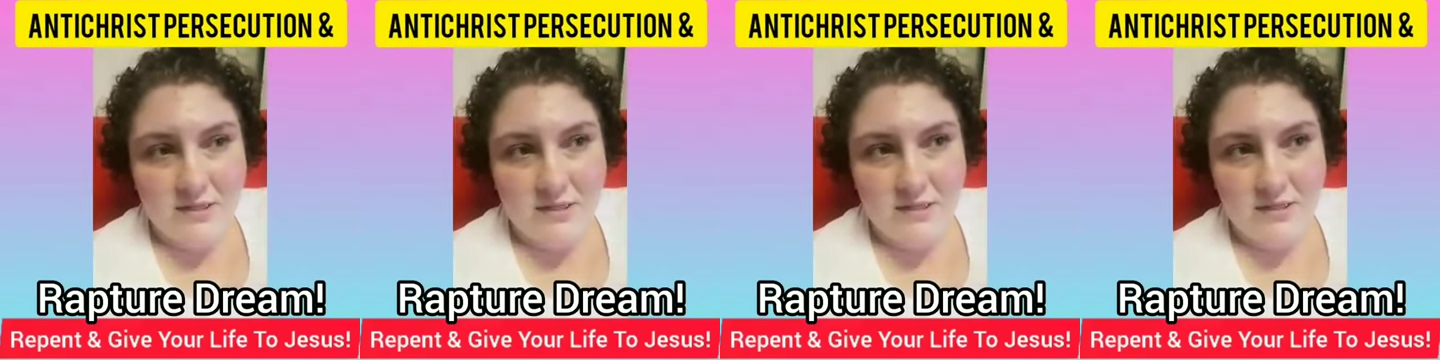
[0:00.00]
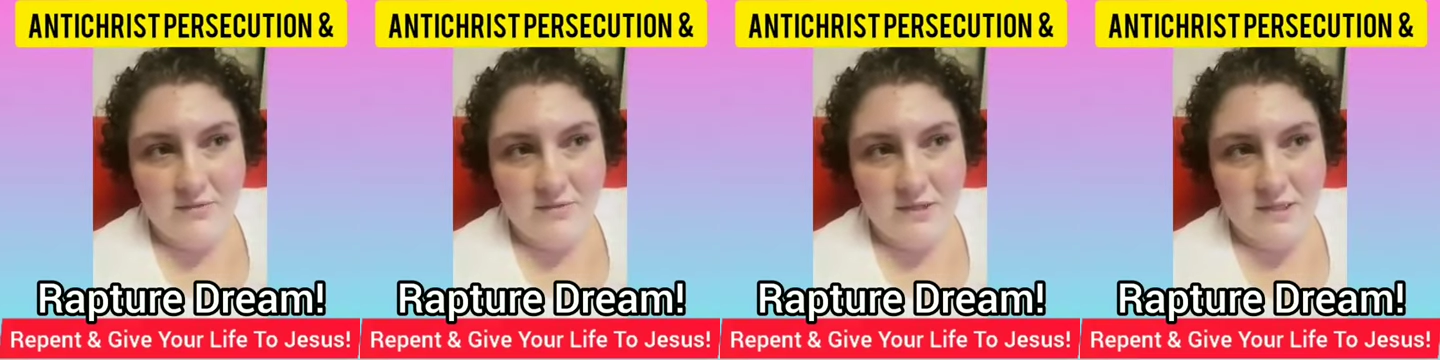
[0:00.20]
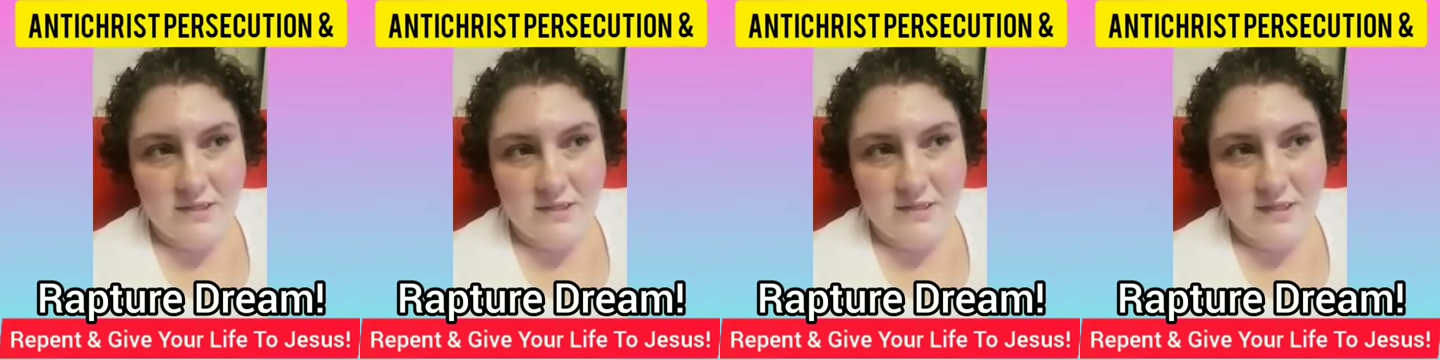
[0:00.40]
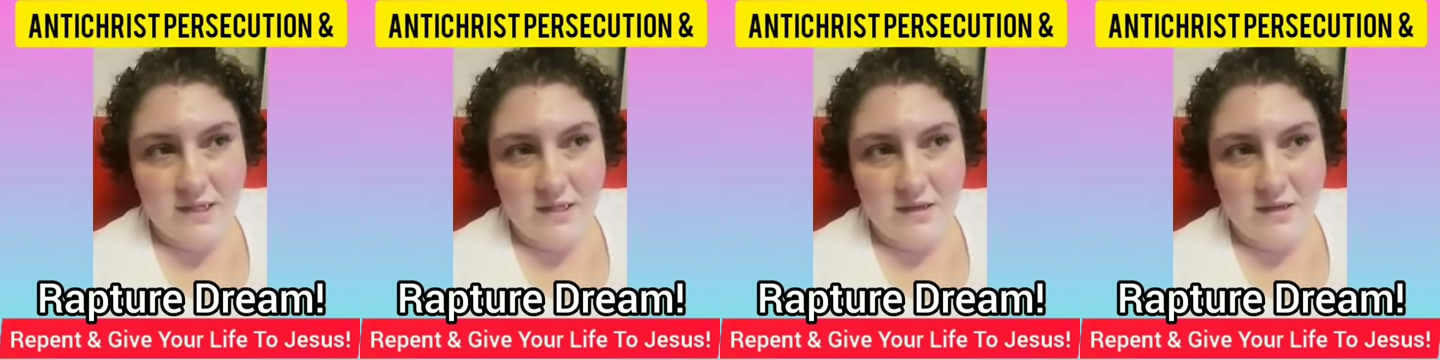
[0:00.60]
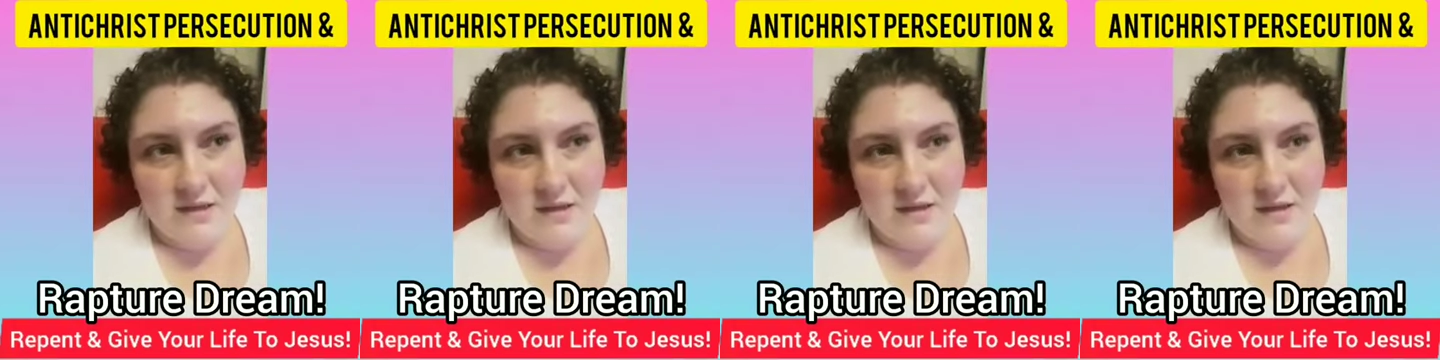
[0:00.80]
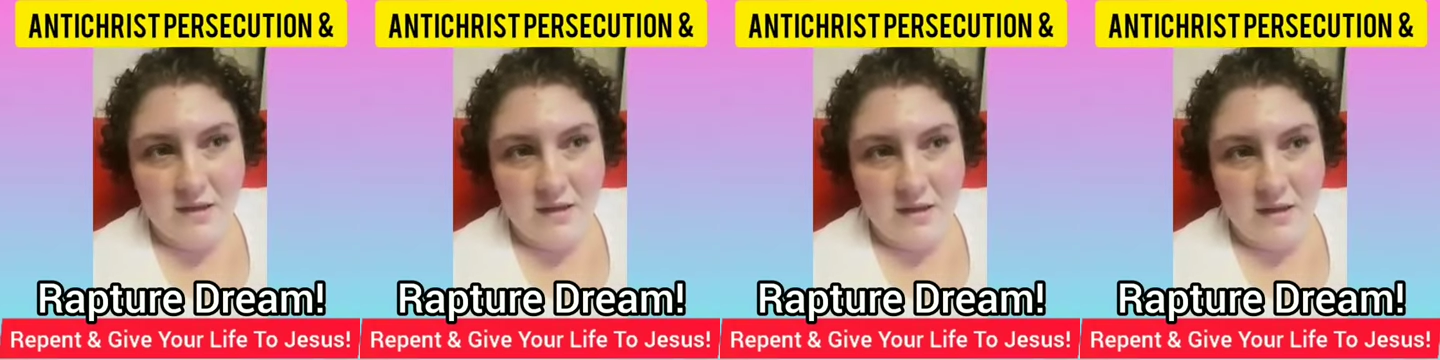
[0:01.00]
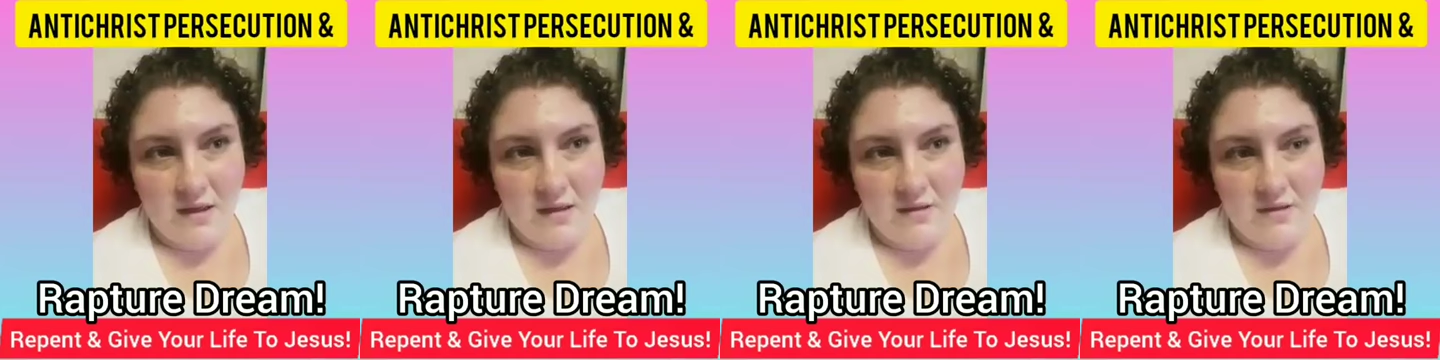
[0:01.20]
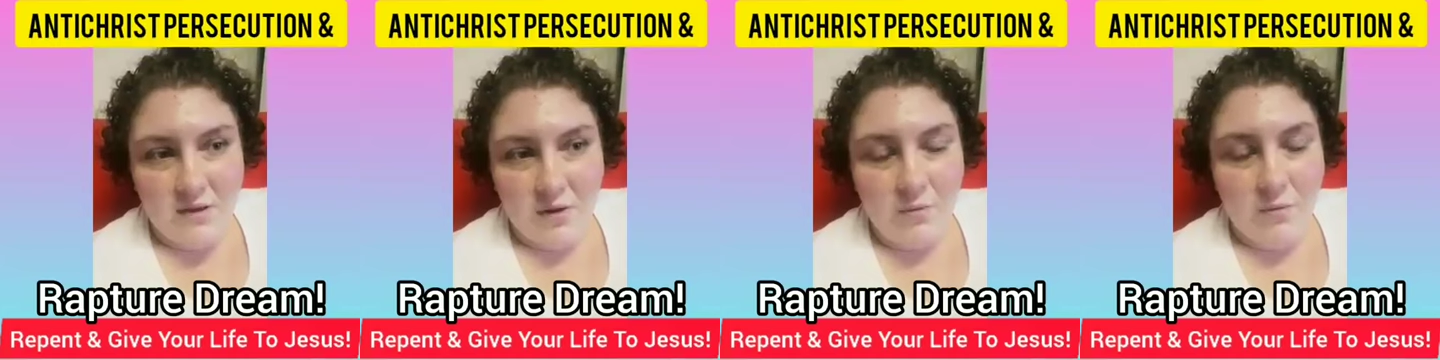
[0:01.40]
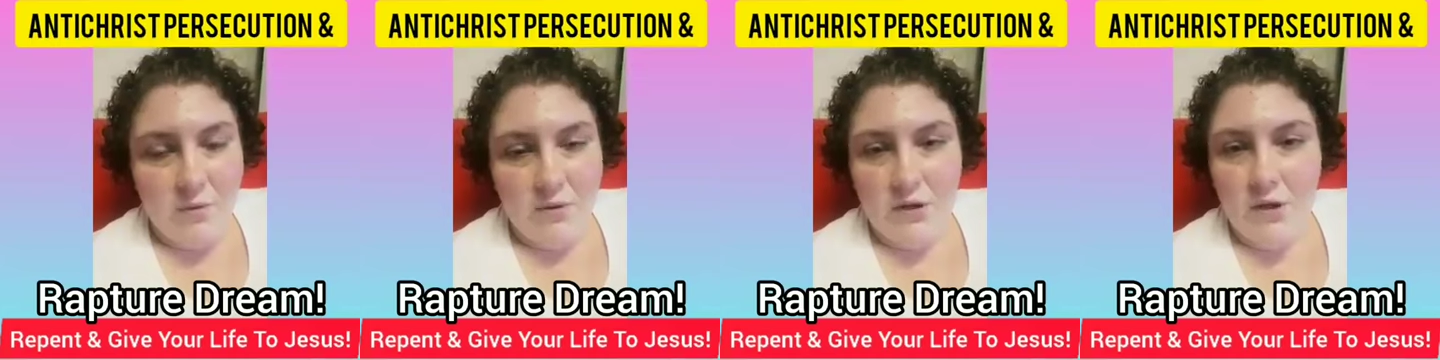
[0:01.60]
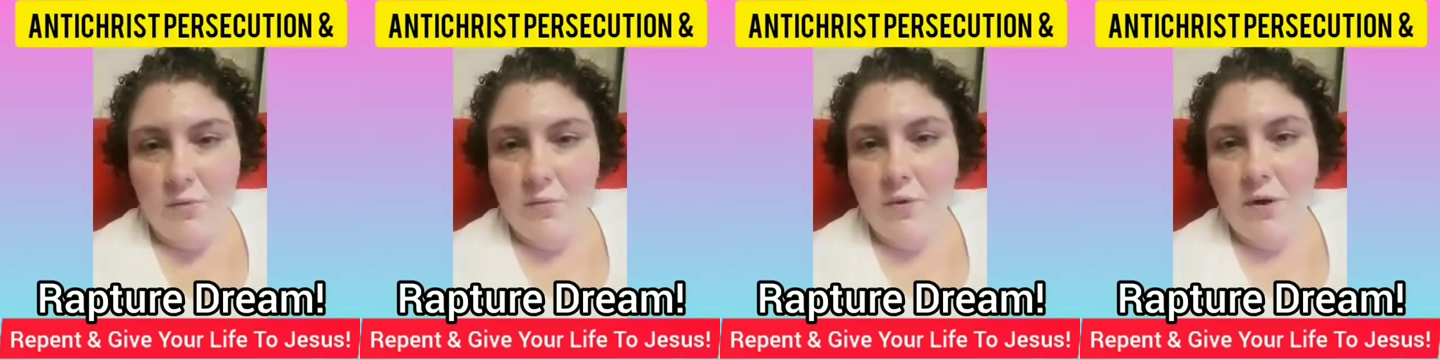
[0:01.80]
He, he said, don't,
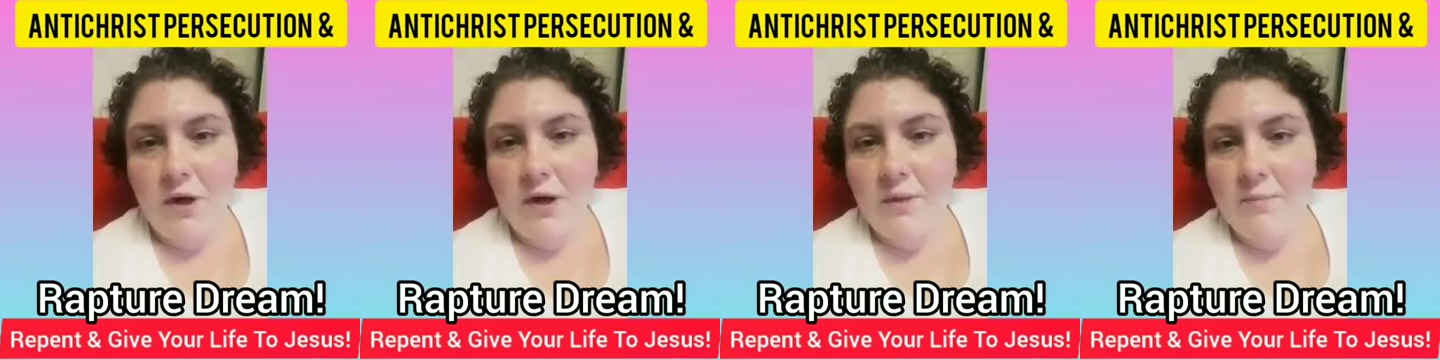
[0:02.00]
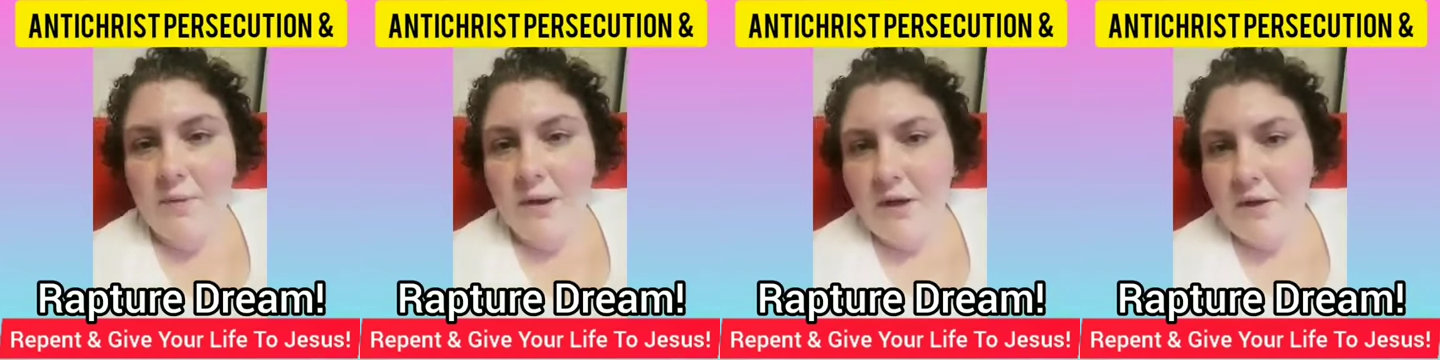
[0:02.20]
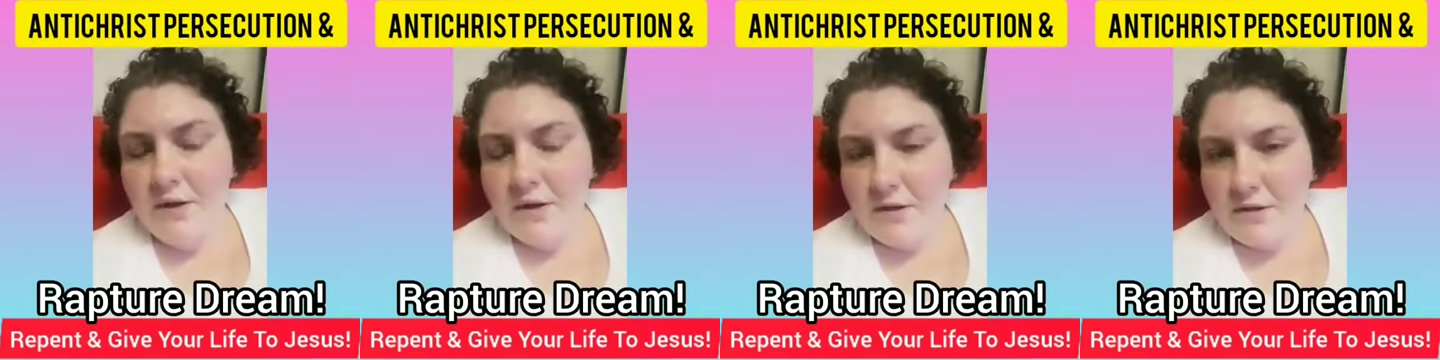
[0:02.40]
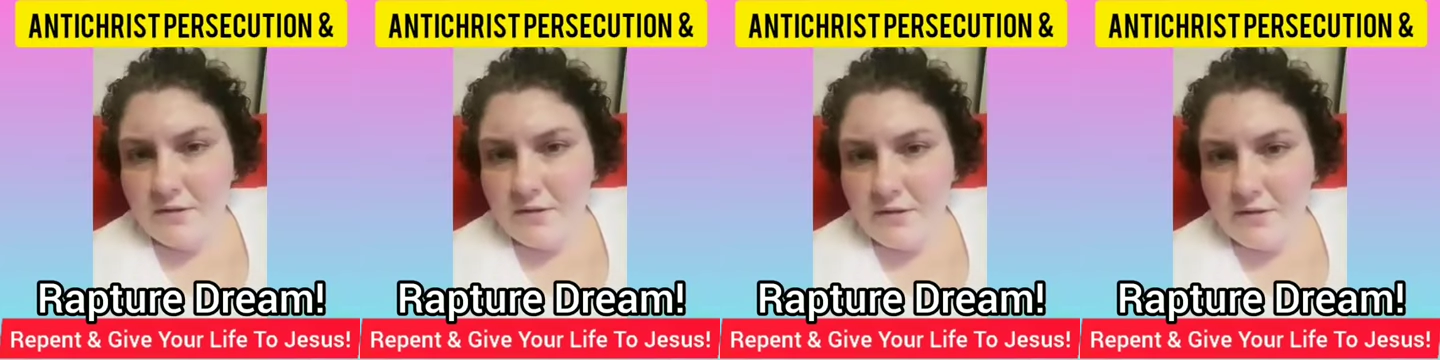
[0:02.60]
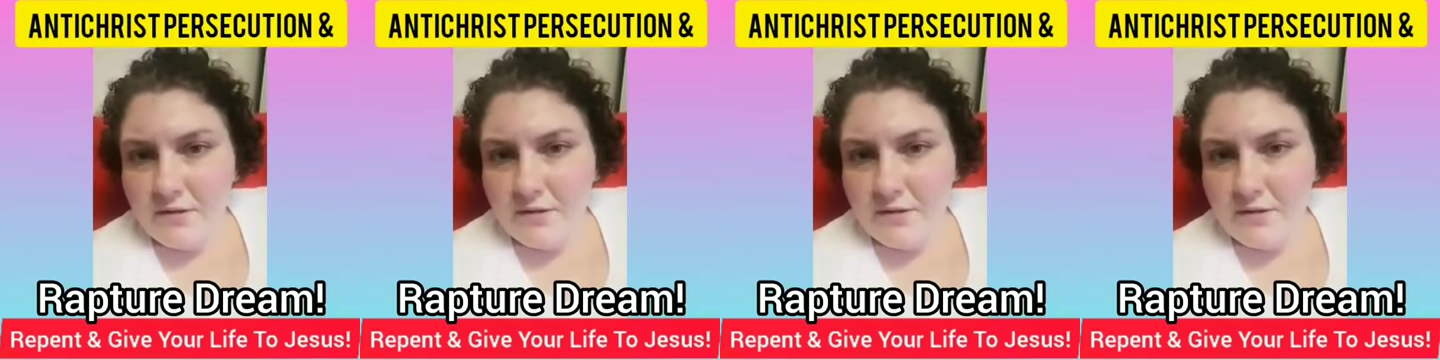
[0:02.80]
don't worry about her.